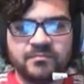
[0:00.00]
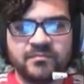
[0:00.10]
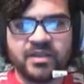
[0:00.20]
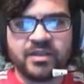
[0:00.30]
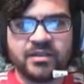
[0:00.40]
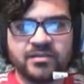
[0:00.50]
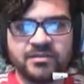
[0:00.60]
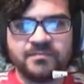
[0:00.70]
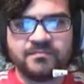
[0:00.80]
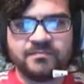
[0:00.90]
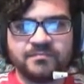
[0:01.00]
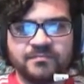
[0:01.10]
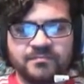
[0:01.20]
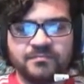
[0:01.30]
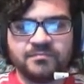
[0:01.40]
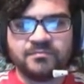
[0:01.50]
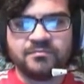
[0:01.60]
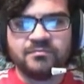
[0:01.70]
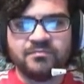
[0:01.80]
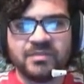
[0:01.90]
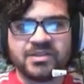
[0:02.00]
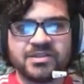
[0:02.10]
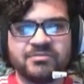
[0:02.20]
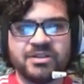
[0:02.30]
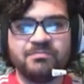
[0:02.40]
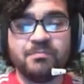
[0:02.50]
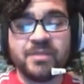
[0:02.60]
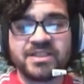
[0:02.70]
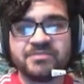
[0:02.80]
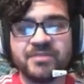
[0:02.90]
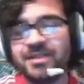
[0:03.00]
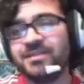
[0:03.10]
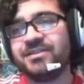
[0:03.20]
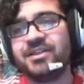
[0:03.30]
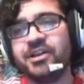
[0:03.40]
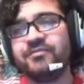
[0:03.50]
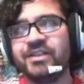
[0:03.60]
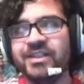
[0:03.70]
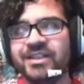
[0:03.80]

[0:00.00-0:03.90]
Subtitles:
Thank God. Will this one miss as well, hopefully?